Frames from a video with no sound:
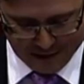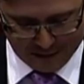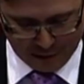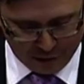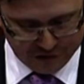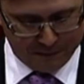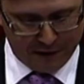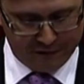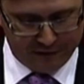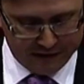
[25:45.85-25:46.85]
The loss of
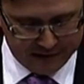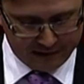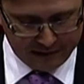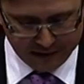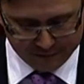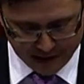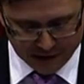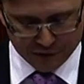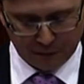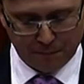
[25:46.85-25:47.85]
my friends Eleni
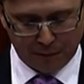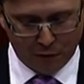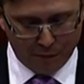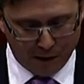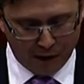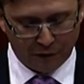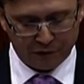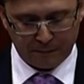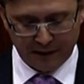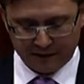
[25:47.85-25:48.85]
Evangel and Paul
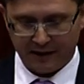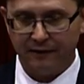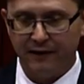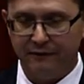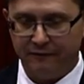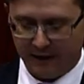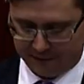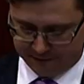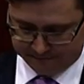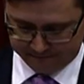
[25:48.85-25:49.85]
Miles bears out that fact.